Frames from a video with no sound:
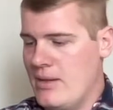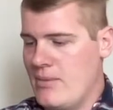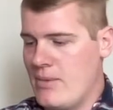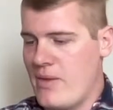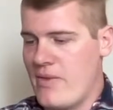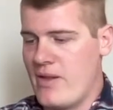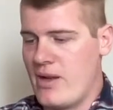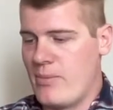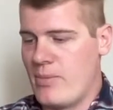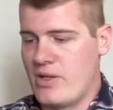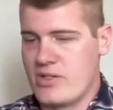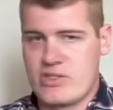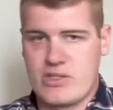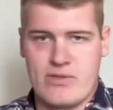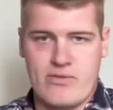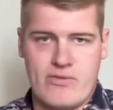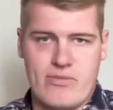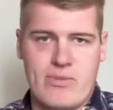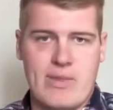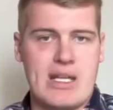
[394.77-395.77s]
and then a bunch
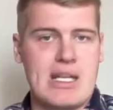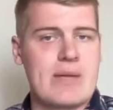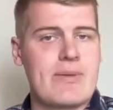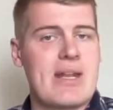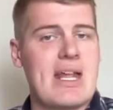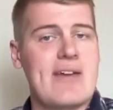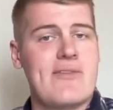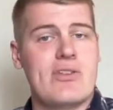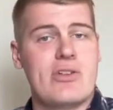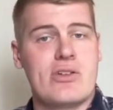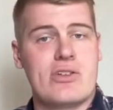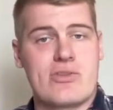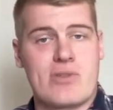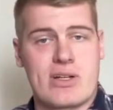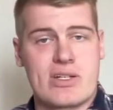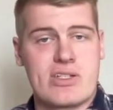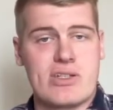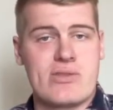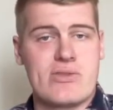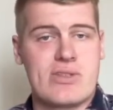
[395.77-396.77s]
of medium and heavy duty
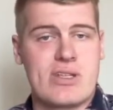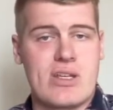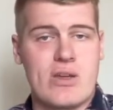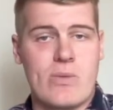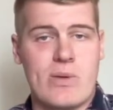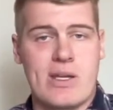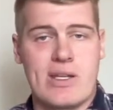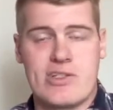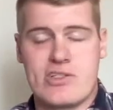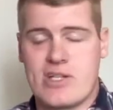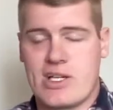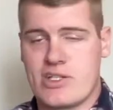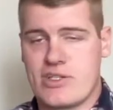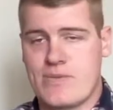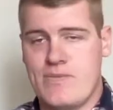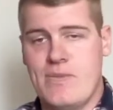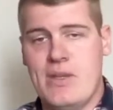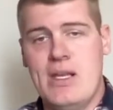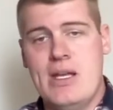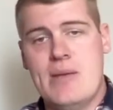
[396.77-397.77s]
trucks use Huey
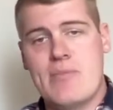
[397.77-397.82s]
injection.